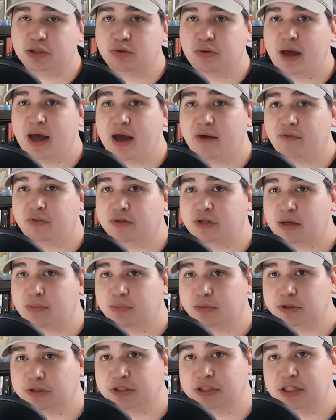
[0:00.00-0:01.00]
to have a lot
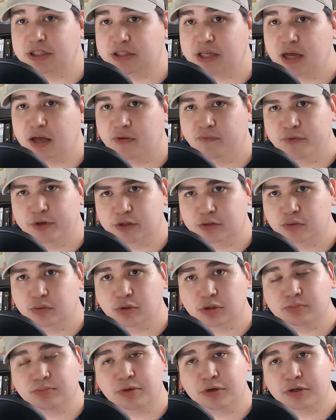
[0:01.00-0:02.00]
more detail and
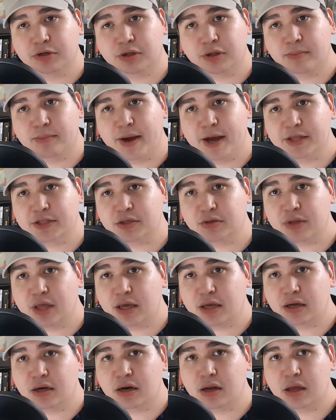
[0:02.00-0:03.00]
visuals put into their mind so they
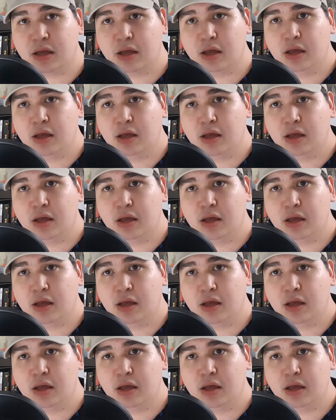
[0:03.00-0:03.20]
can